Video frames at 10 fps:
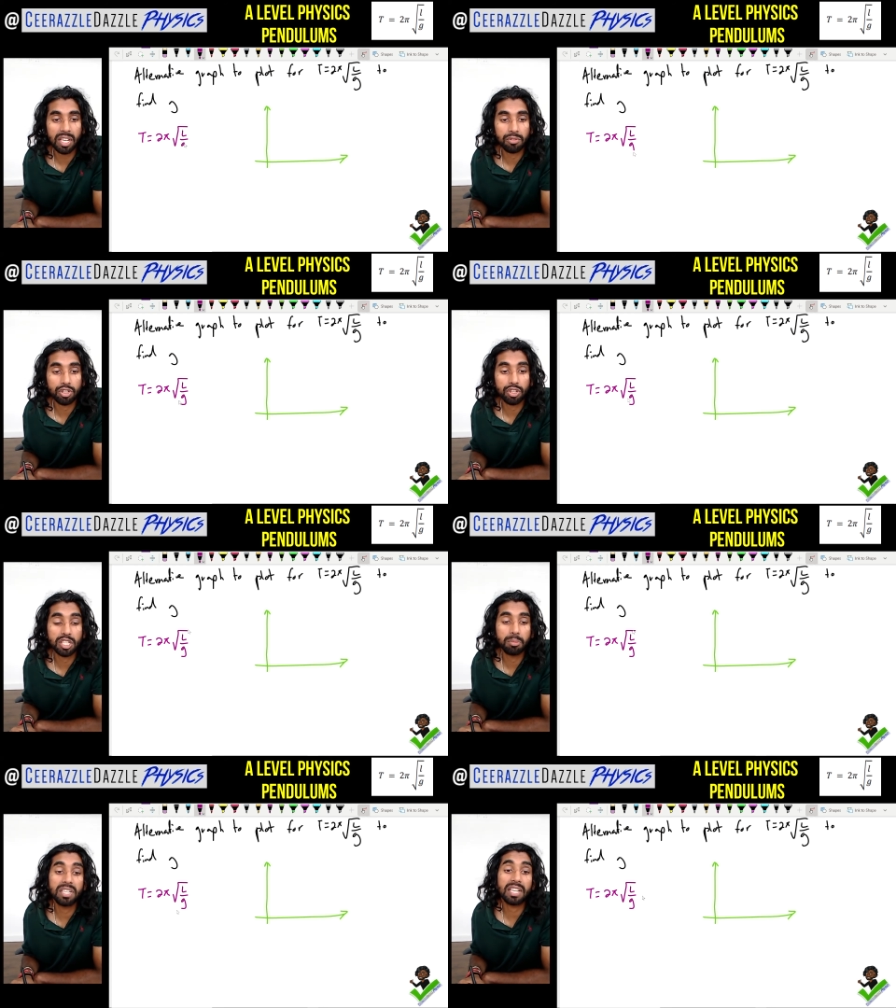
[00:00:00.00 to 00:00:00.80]
I'm just going to
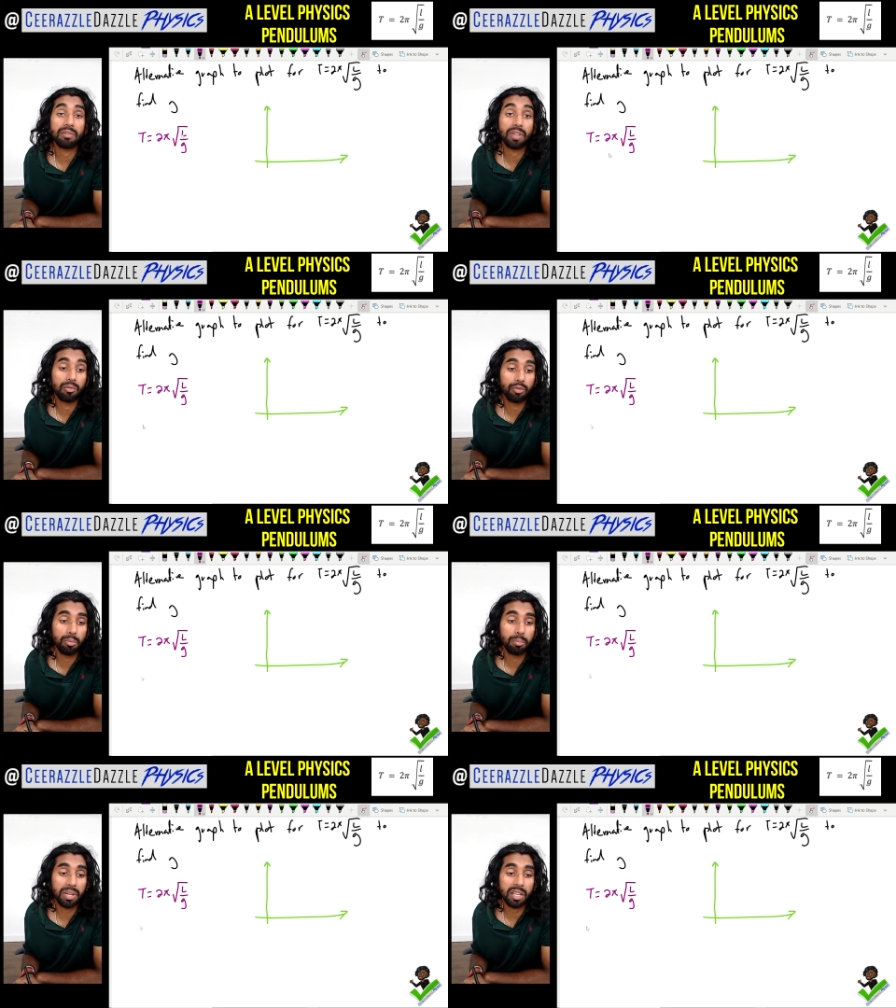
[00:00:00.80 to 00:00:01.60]
split out that
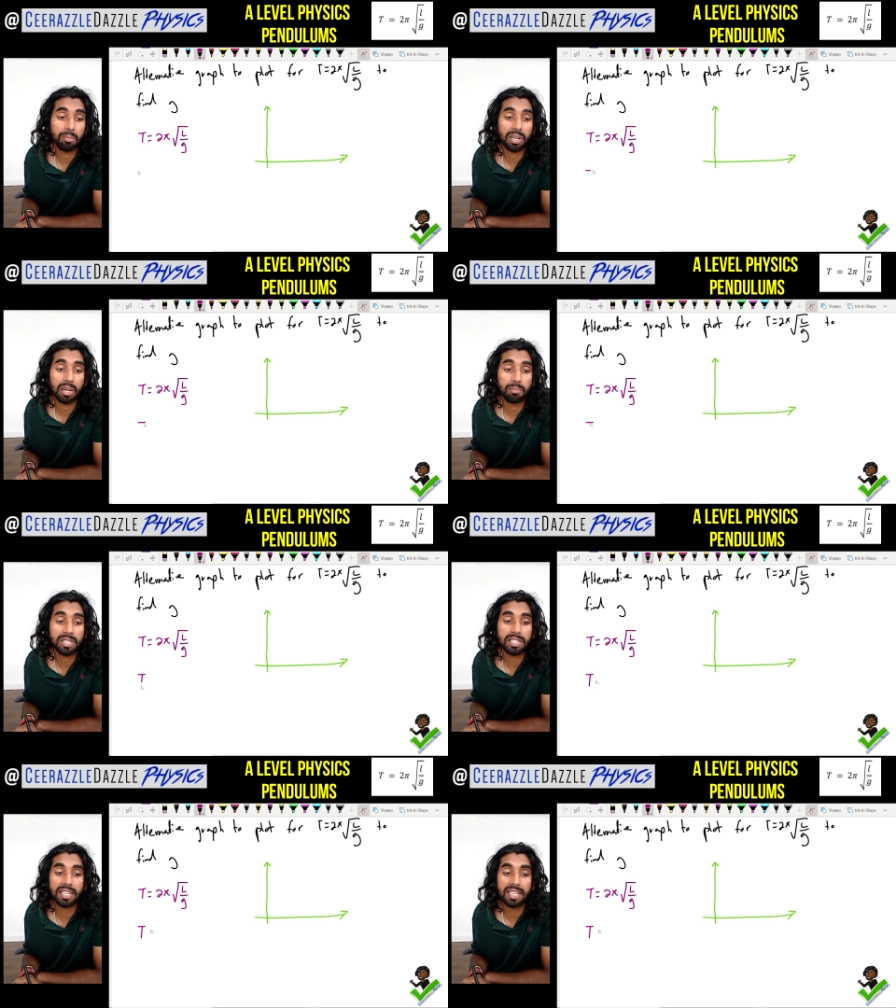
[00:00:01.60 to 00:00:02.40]
root bit. It
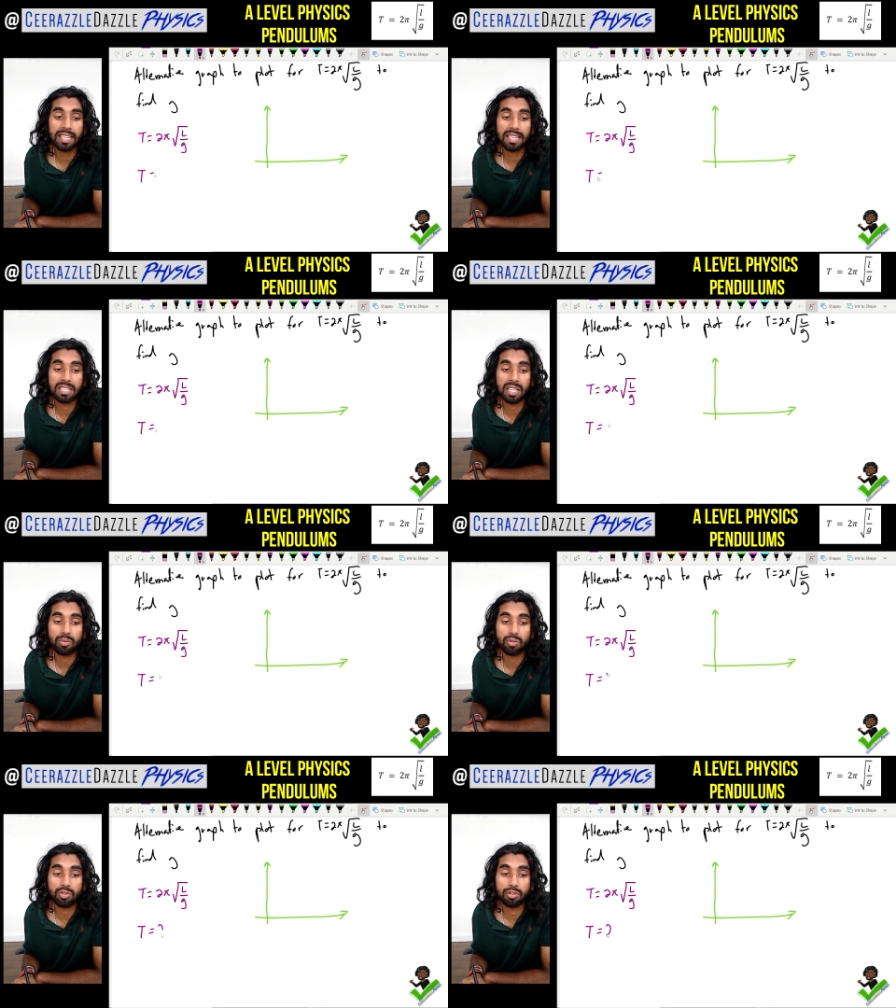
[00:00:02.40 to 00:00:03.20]
becomes T is
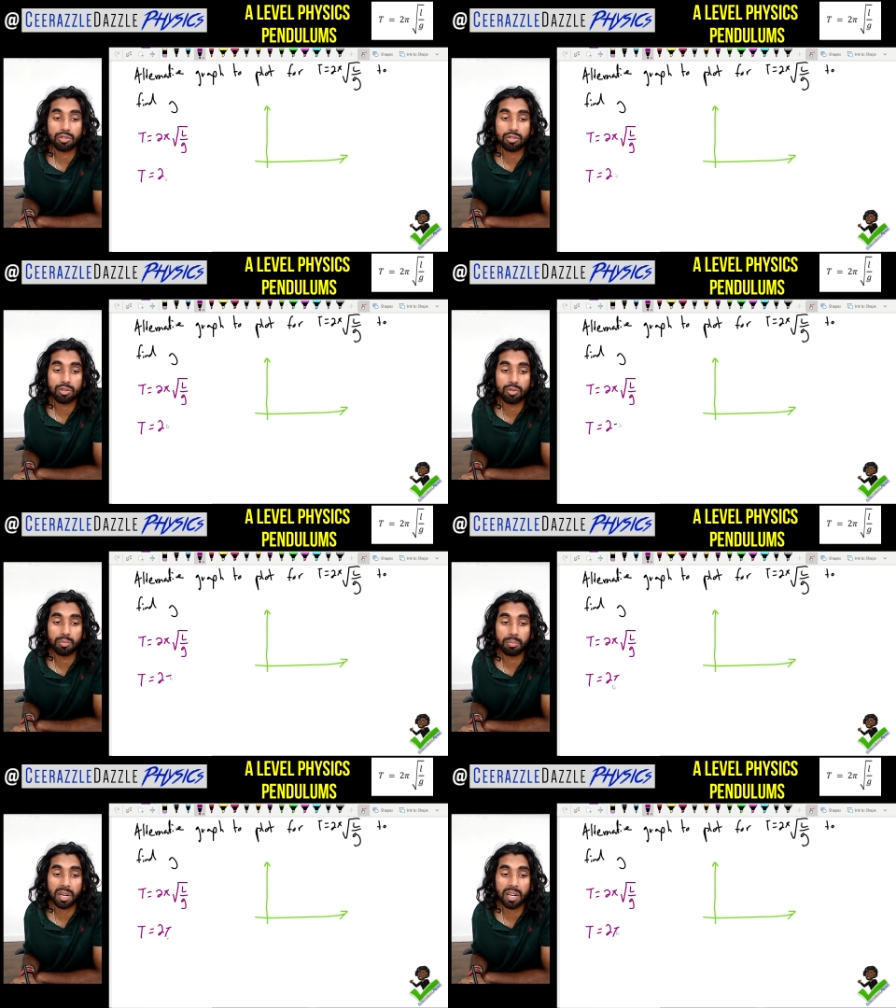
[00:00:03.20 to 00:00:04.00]
equal to 2
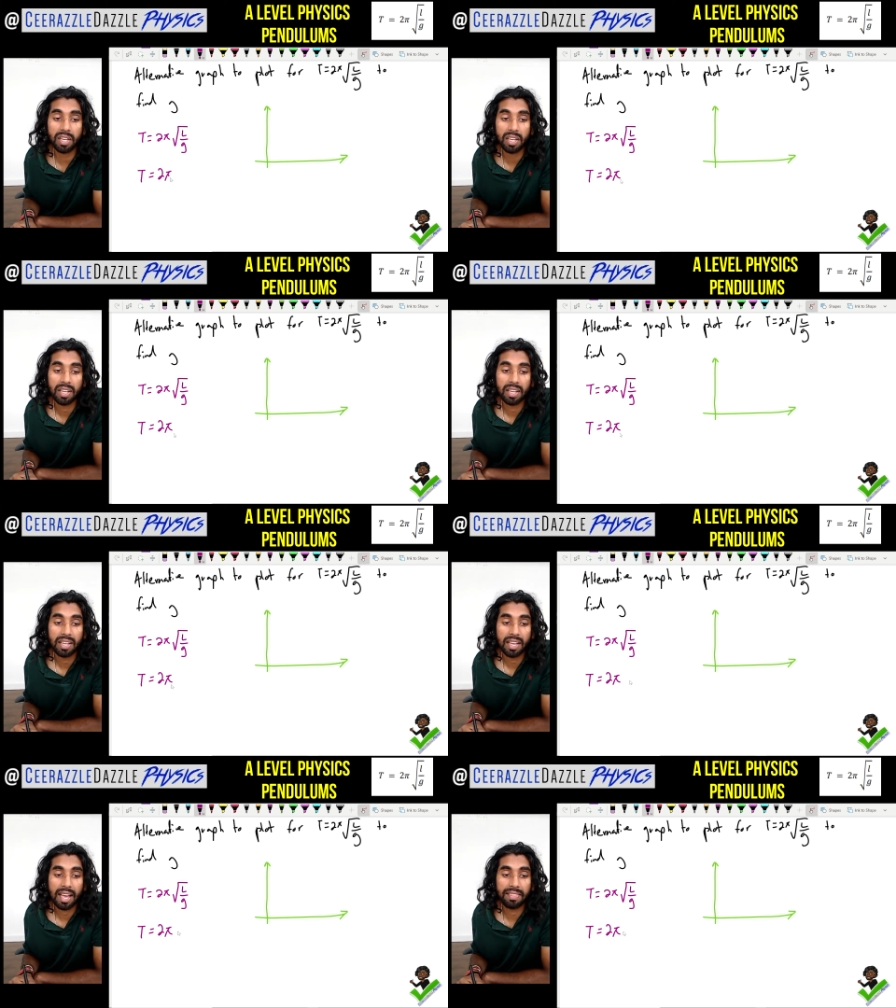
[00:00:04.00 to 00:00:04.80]
pi.
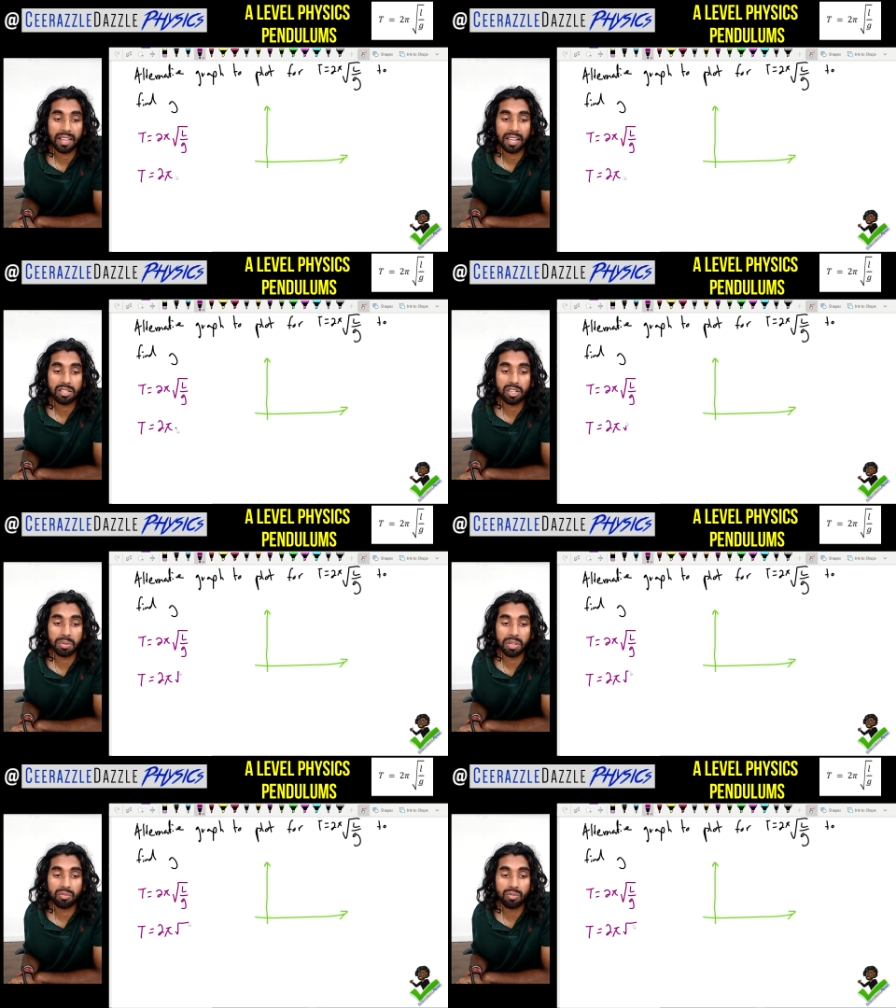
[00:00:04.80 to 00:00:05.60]
And then it's going to
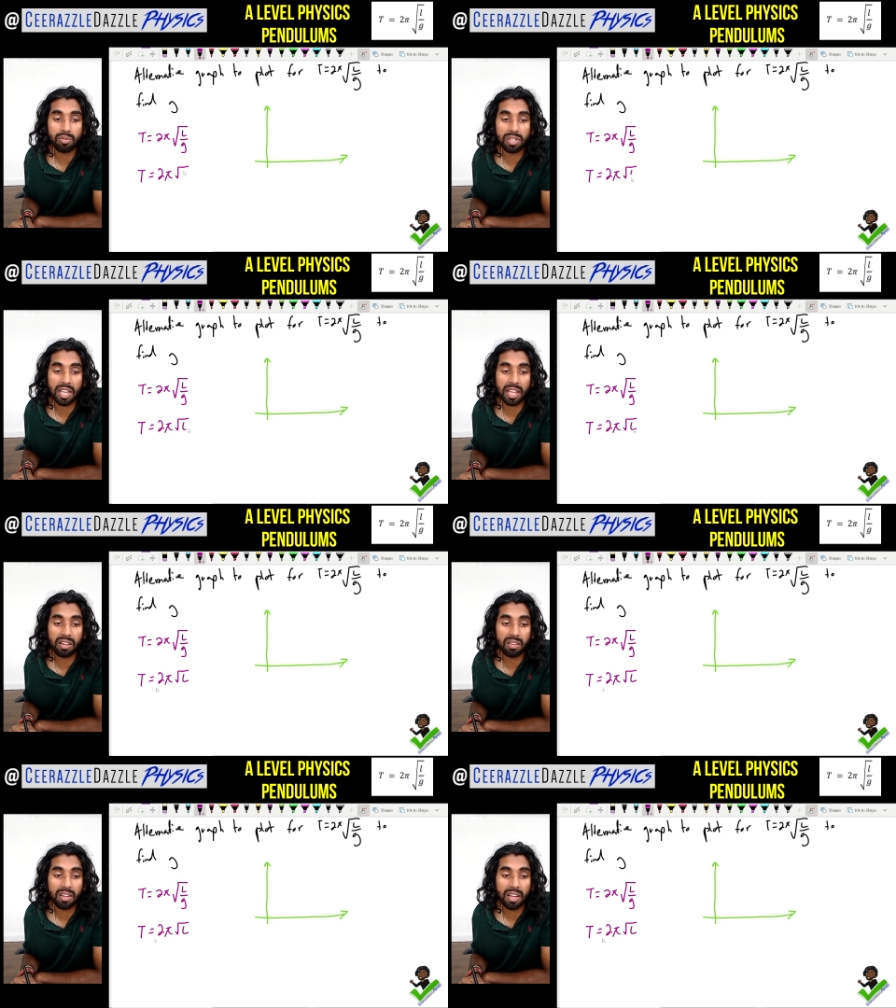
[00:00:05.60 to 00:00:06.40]
be root
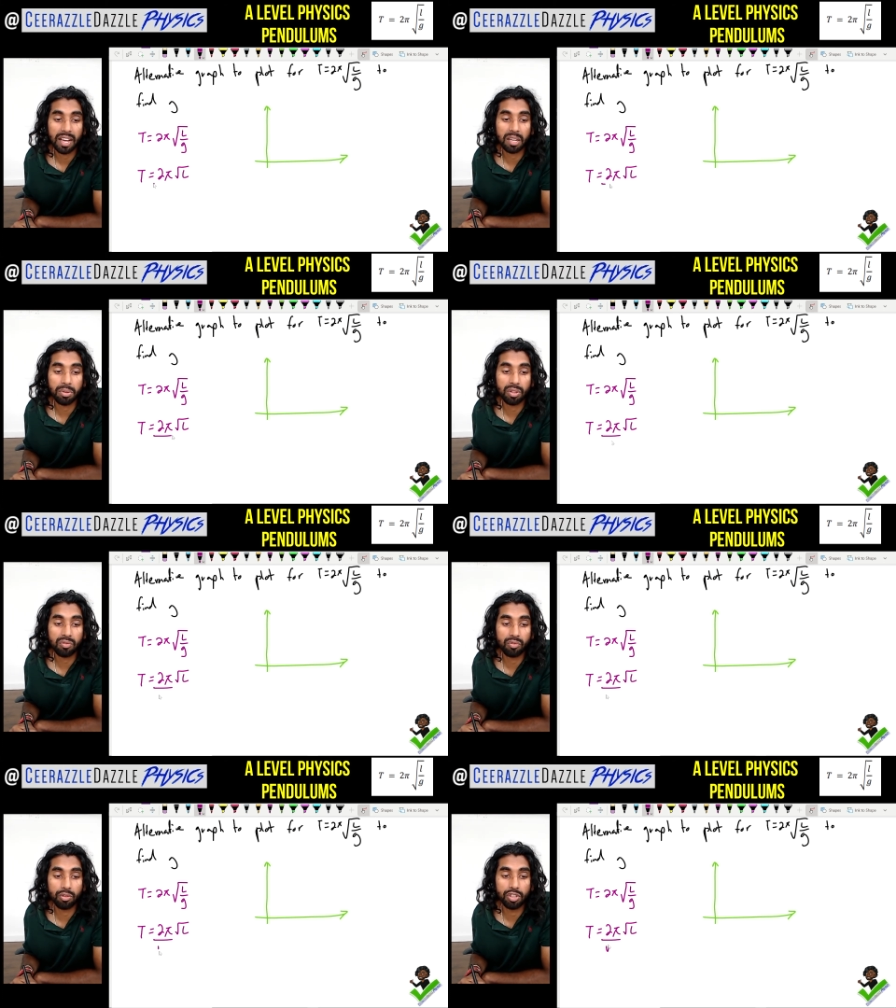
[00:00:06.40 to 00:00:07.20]
L. I'm going to put the
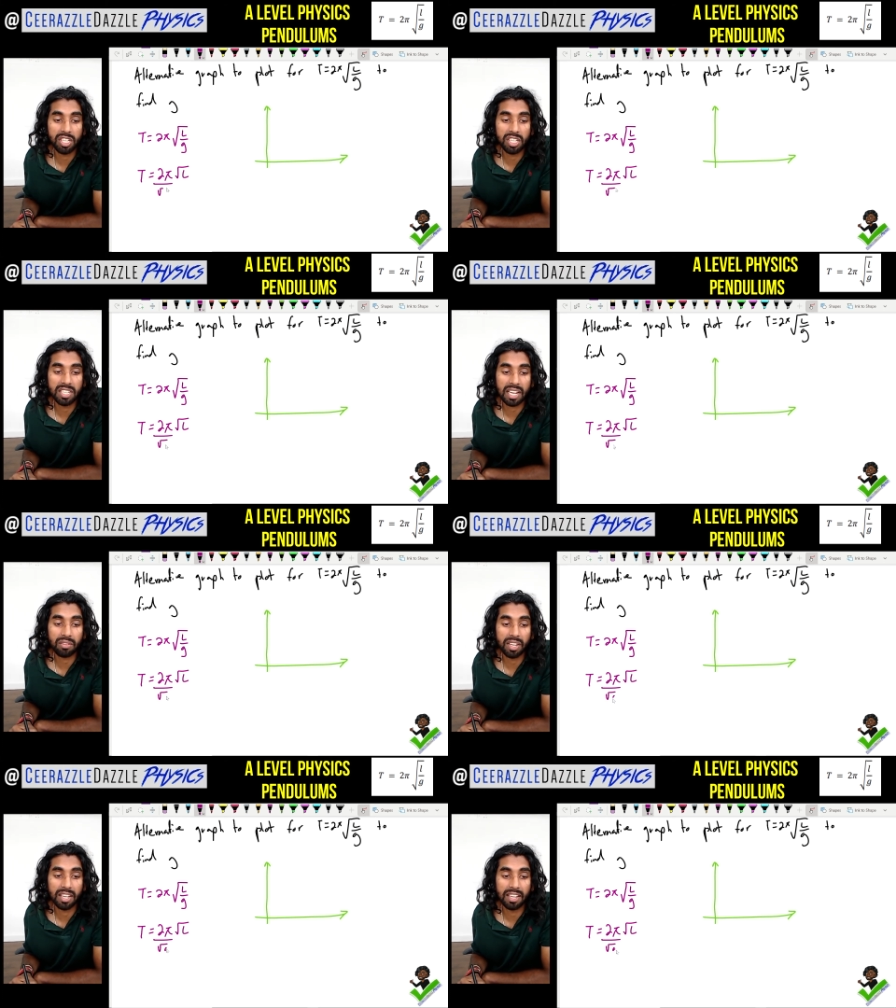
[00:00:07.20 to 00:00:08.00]
root G
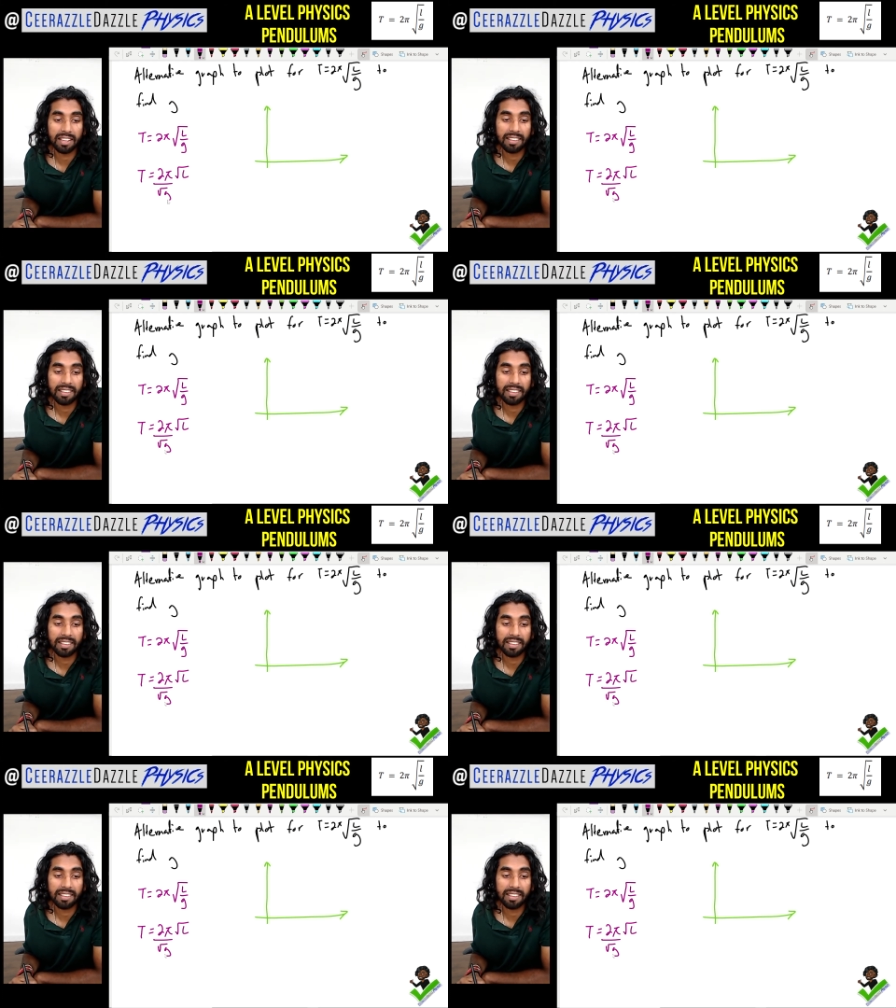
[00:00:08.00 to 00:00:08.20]
down here.